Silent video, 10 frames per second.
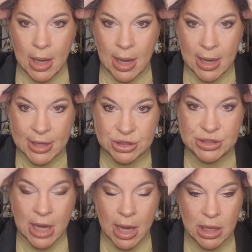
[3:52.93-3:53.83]
And I
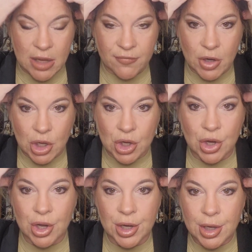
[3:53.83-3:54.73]
just kind of give it a
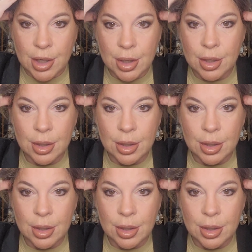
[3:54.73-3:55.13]
good